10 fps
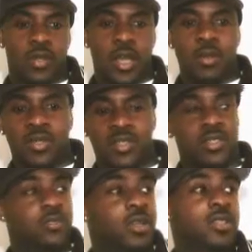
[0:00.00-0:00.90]
and my
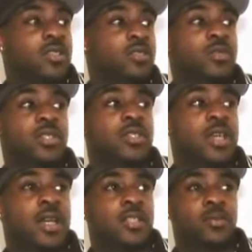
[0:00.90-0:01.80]
6th grade teacher really
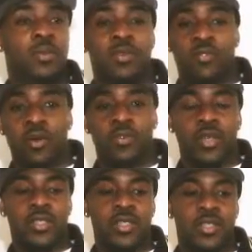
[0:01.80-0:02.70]
stand out to me. My 4th
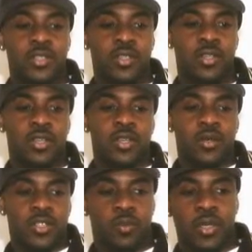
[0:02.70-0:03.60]
grade teacher,
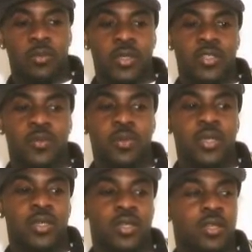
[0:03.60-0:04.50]
she picked me to
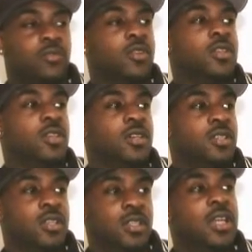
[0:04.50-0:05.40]
speak in front of the
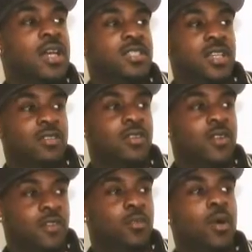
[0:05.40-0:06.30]
class, like her